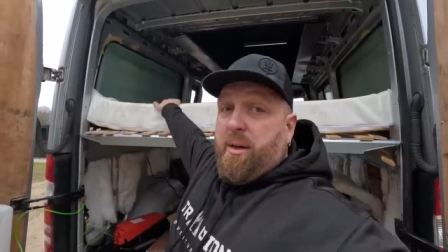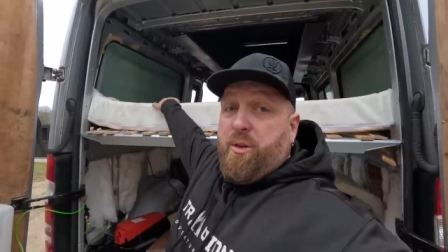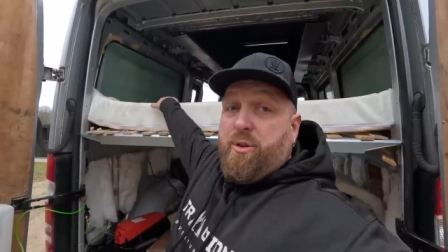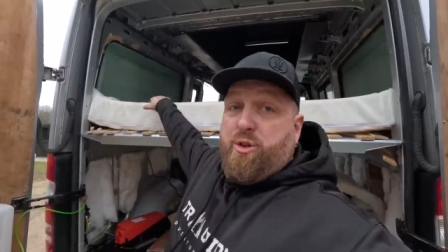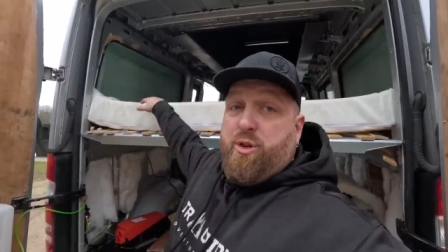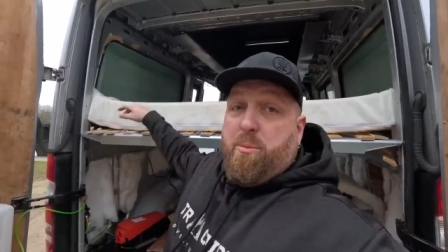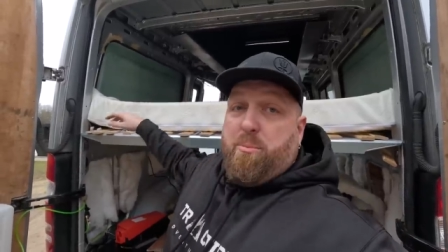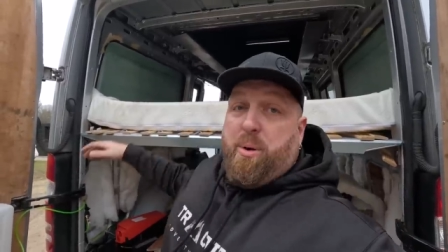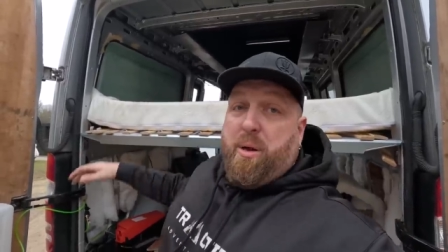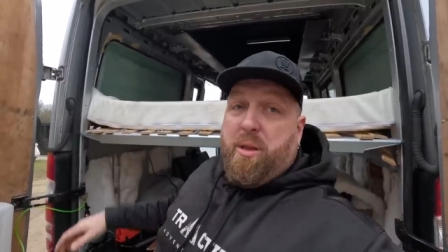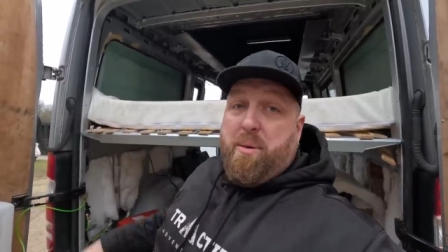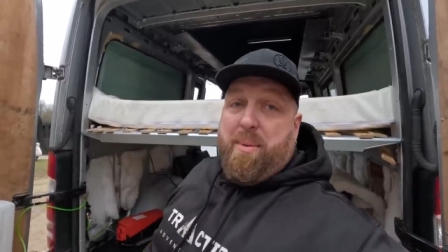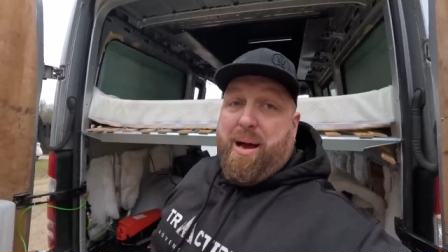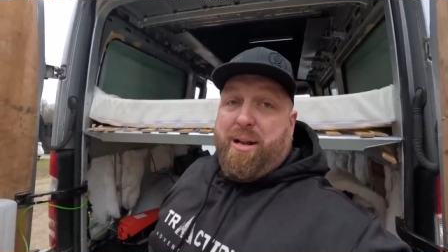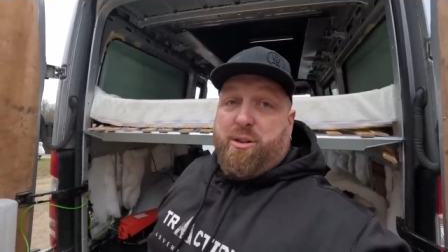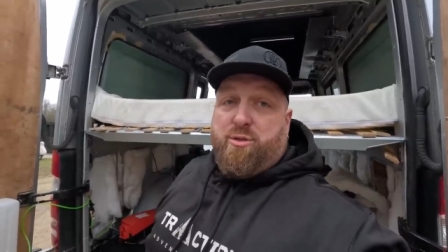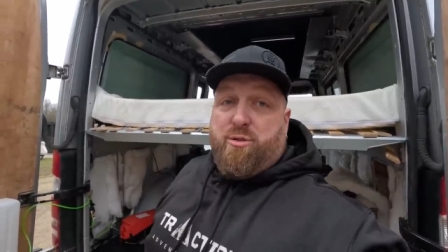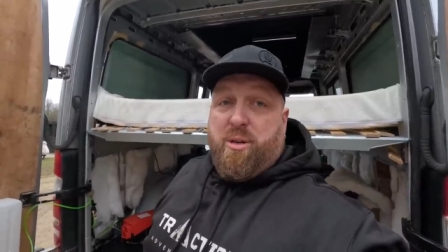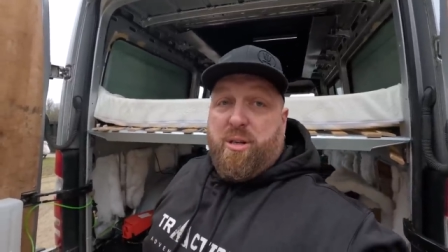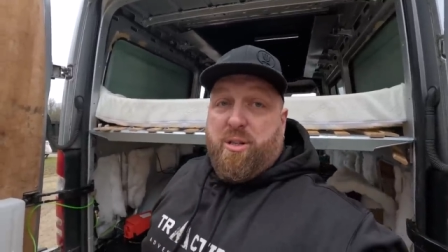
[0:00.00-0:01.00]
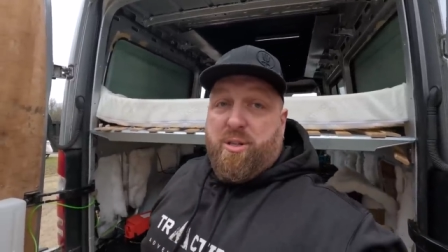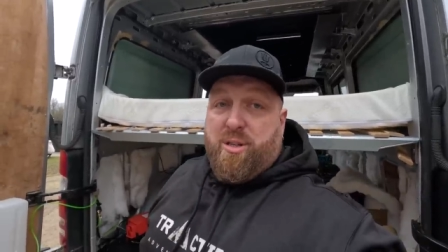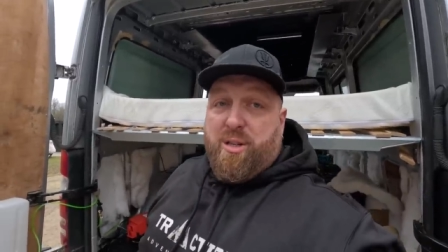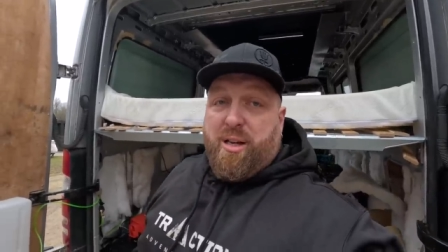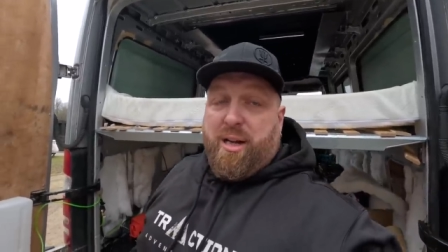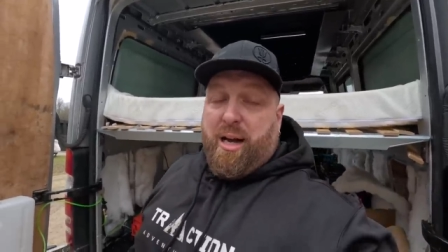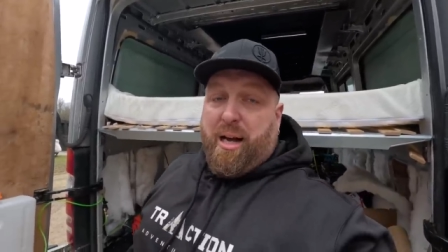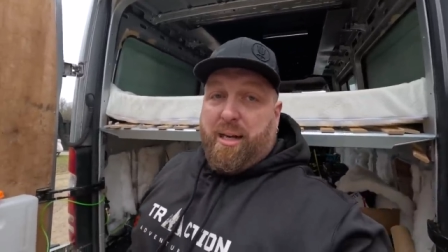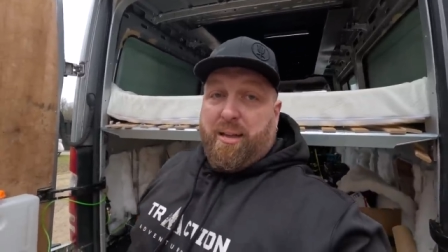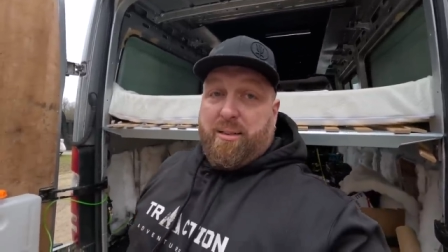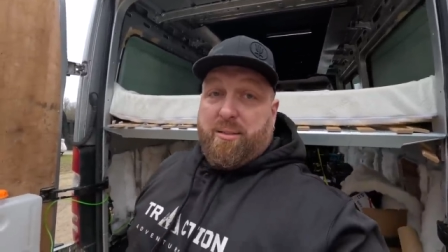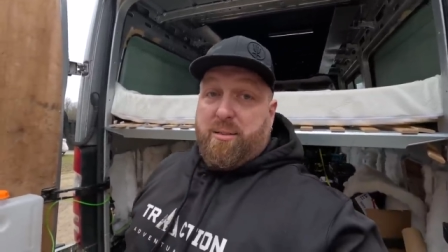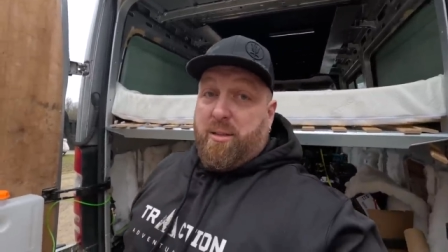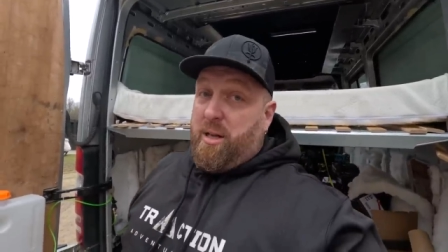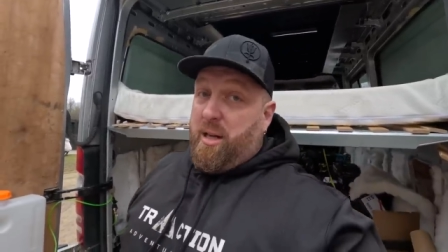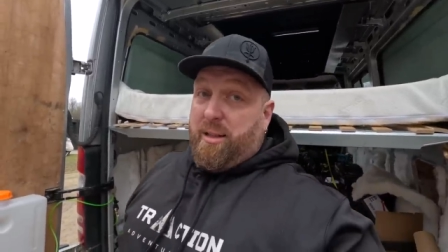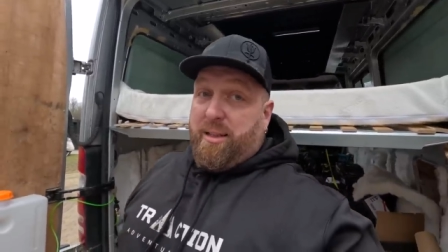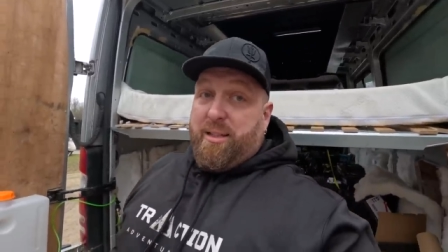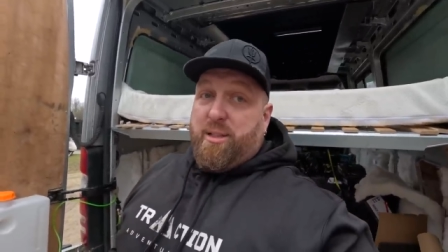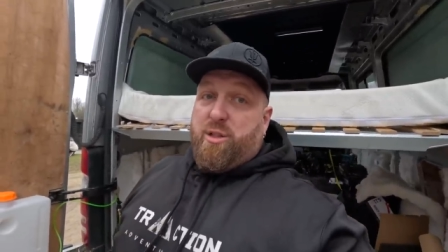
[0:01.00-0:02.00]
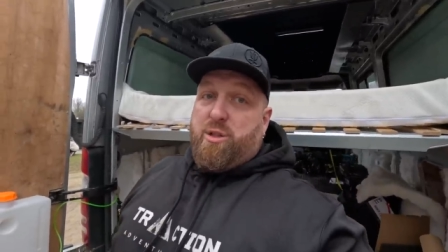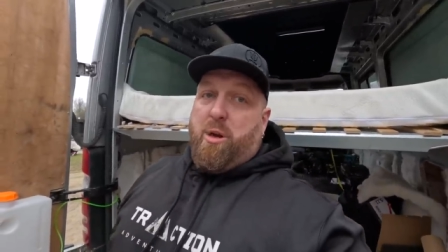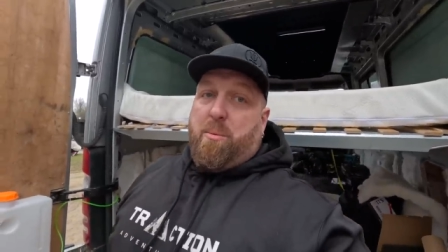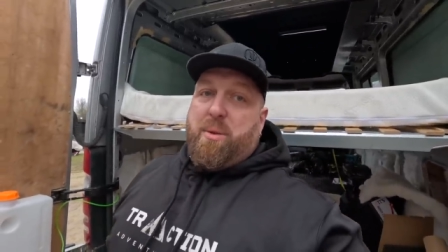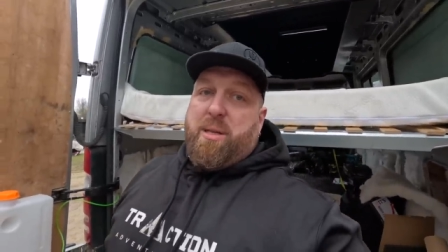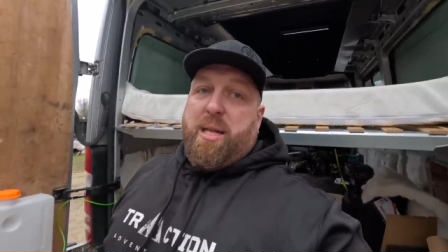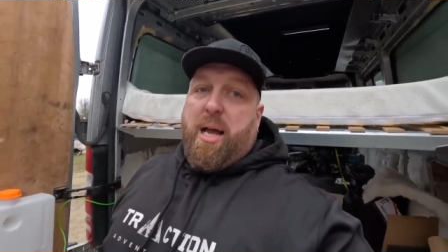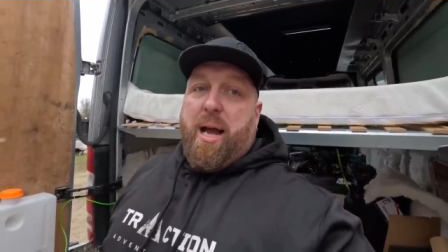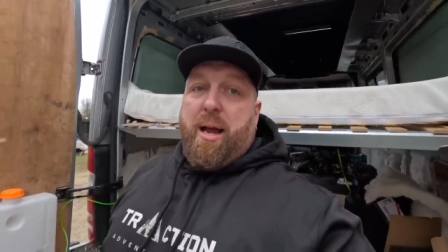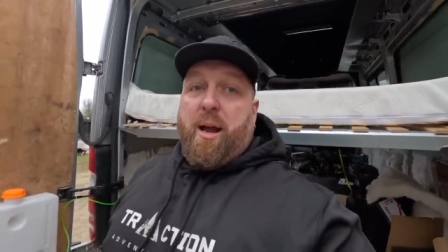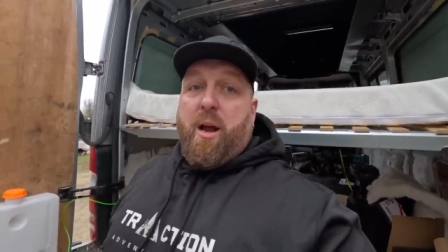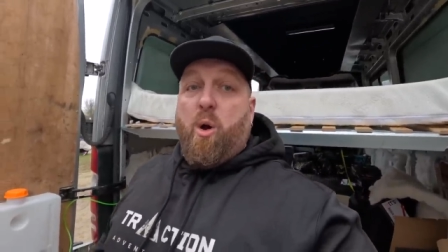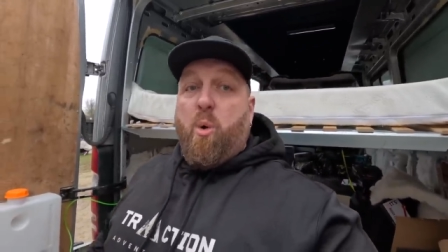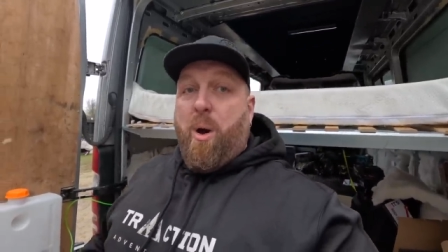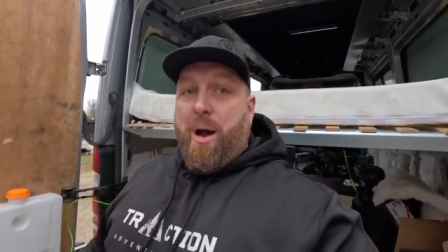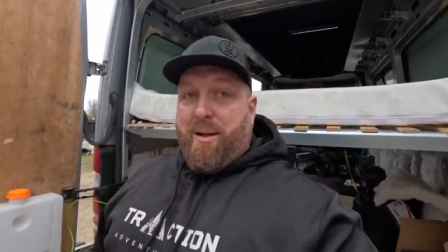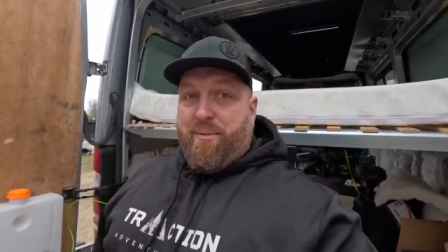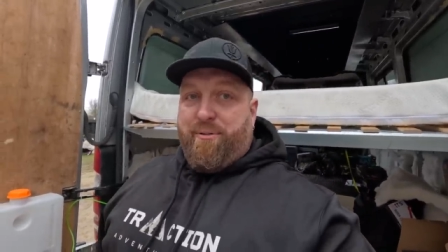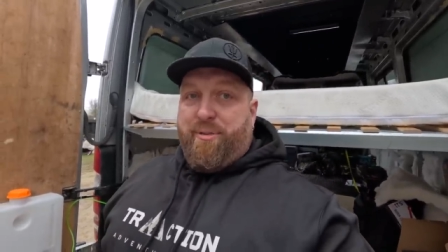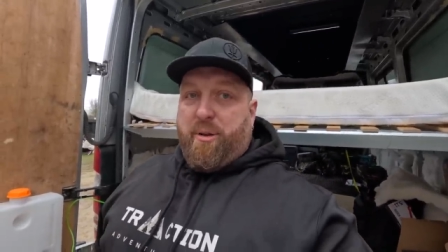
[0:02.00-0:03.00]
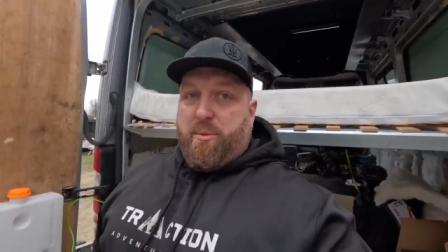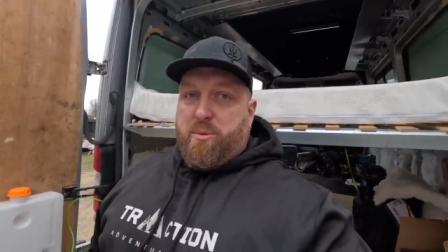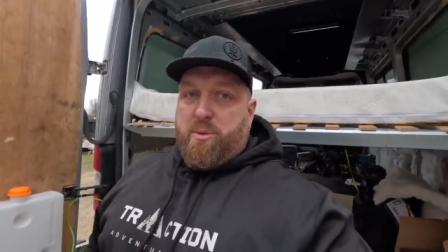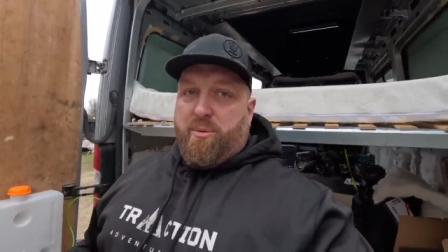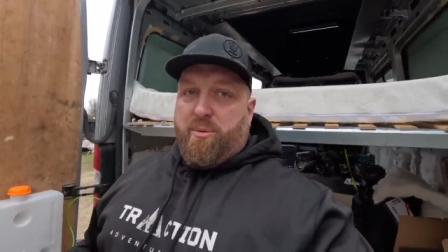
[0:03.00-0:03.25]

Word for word: jump on the mattress, and at least stop the night and go out and film